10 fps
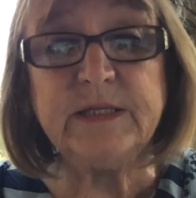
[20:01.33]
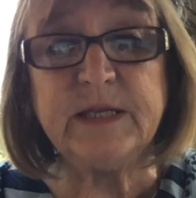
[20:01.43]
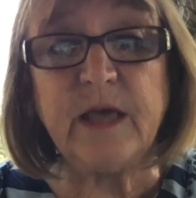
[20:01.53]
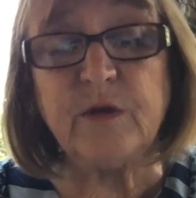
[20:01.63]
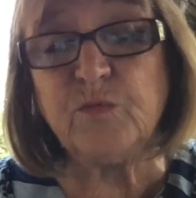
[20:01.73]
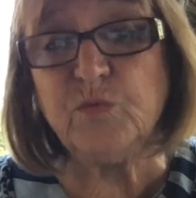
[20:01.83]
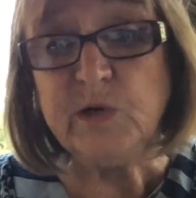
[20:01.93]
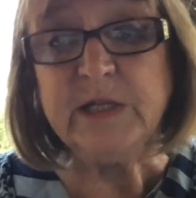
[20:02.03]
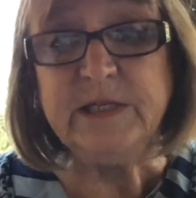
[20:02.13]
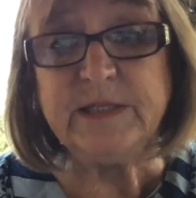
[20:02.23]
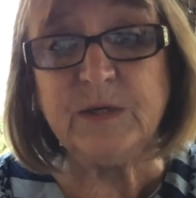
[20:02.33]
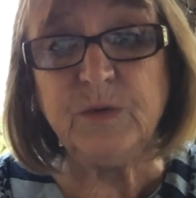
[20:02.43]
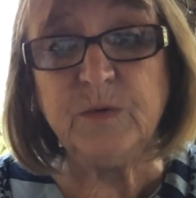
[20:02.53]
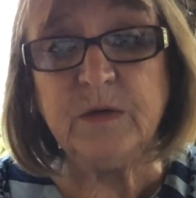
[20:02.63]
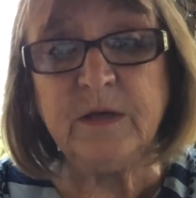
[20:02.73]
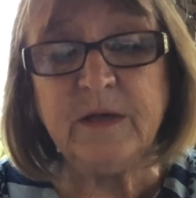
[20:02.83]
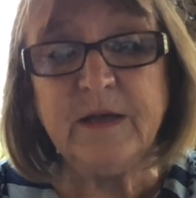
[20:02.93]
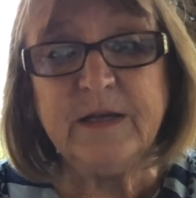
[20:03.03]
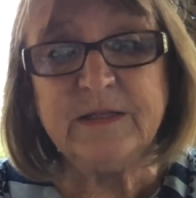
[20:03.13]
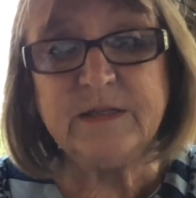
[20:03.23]
together really soon.
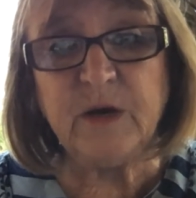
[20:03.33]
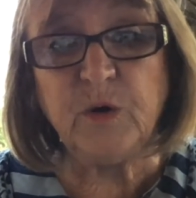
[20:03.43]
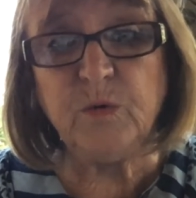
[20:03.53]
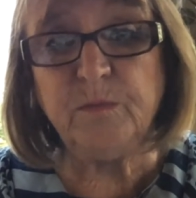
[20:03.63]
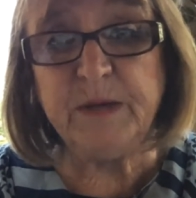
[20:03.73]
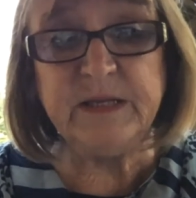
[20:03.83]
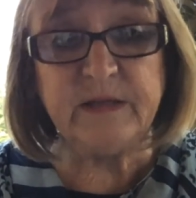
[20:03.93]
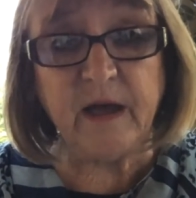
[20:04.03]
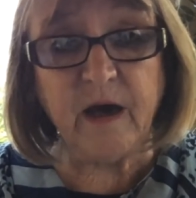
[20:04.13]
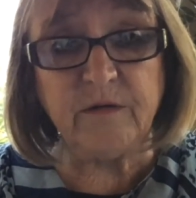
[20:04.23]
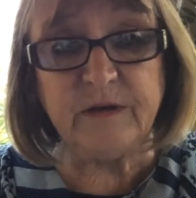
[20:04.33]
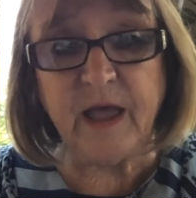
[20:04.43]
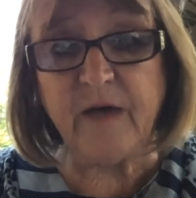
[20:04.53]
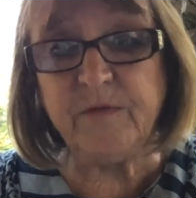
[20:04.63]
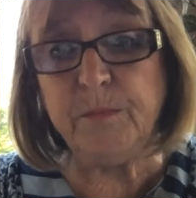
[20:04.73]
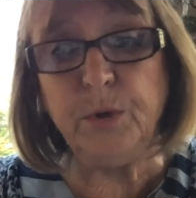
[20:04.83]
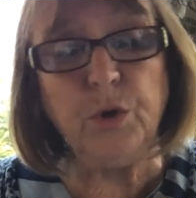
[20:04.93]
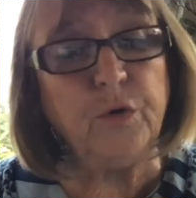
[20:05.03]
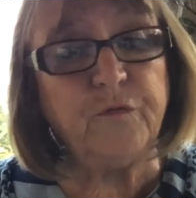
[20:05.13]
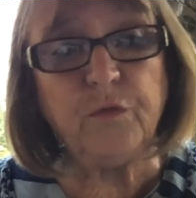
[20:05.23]
So peace out and have a
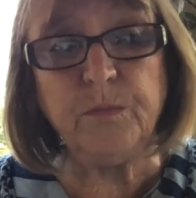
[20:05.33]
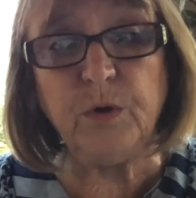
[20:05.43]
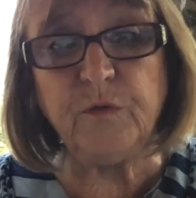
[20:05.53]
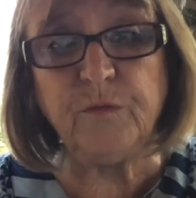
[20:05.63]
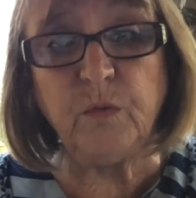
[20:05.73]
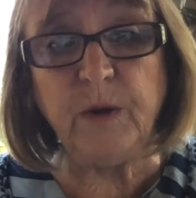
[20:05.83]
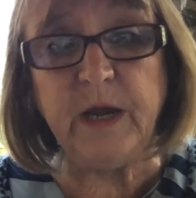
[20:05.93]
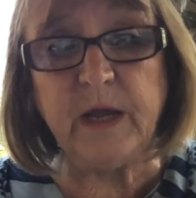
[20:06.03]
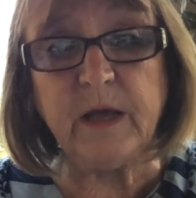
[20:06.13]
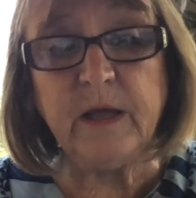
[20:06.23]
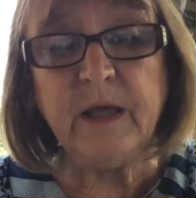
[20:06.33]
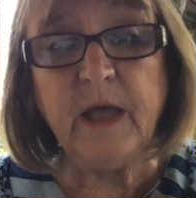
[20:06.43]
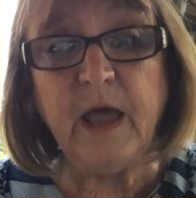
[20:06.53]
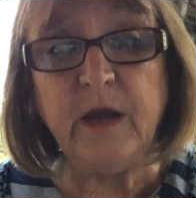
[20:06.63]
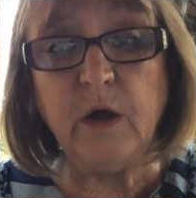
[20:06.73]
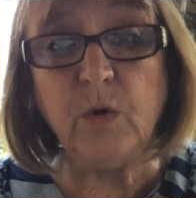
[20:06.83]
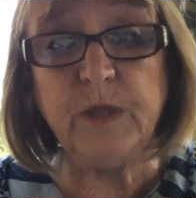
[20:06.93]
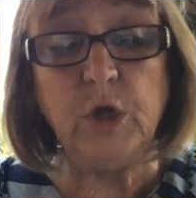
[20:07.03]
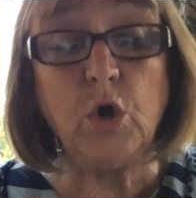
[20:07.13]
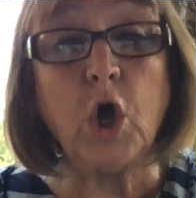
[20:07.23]
beautiful, beautiful week. And know
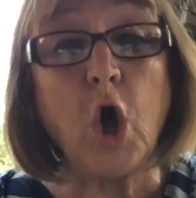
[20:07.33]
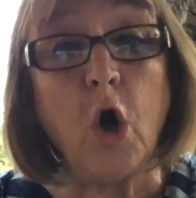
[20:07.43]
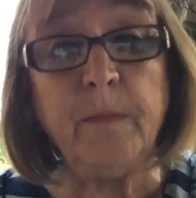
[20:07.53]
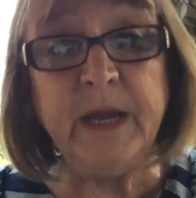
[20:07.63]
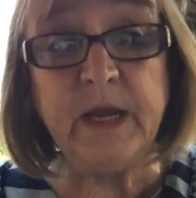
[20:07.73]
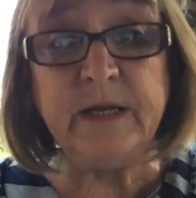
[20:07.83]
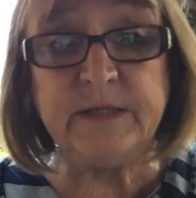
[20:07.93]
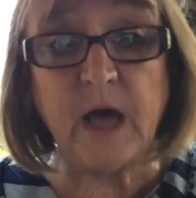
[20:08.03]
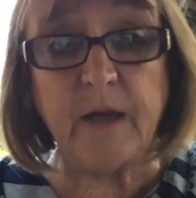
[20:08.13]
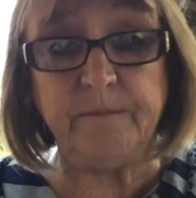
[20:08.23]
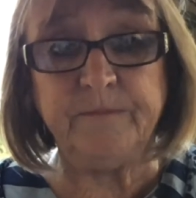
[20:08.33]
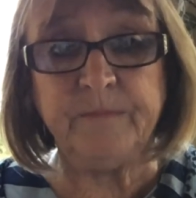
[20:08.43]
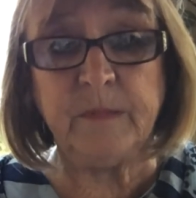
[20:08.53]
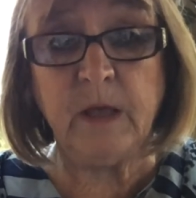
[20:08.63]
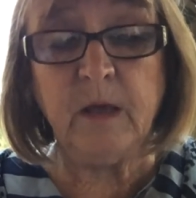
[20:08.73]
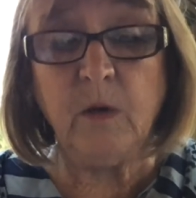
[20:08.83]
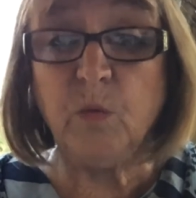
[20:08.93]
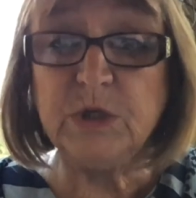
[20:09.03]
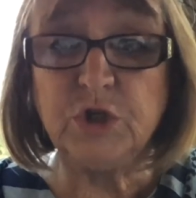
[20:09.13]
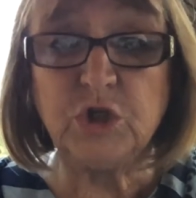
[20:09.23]
that you can call me anytime.
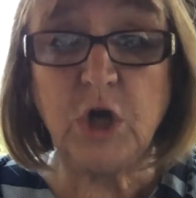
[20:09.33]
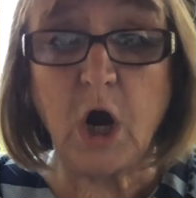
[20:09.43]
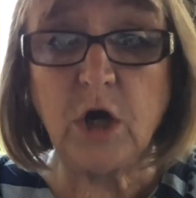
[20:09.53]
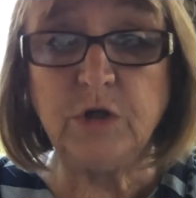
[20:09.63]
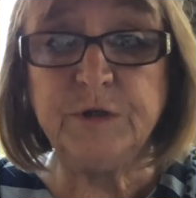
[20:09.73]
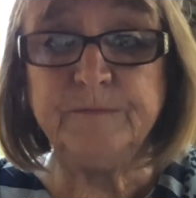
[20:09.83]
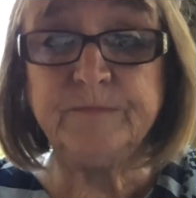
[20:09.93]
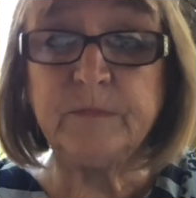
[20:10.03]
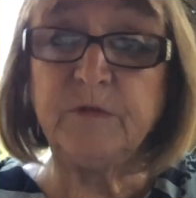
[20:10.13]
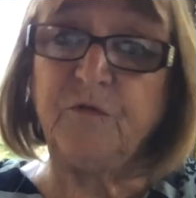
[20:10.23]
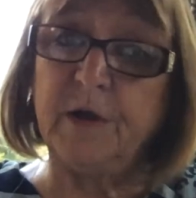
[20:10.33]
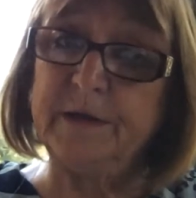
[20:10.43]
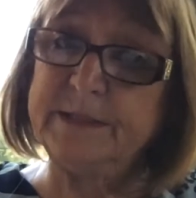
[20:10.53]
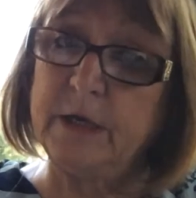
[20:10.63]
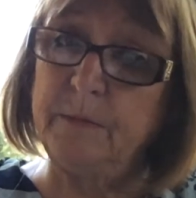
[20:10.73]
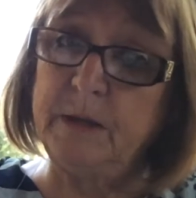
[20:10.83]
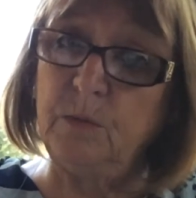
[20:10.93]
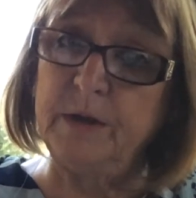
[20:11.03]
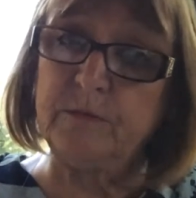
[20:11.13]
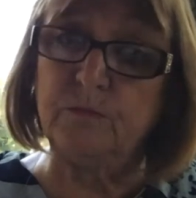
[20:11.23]
What's your charge? Find, tell me what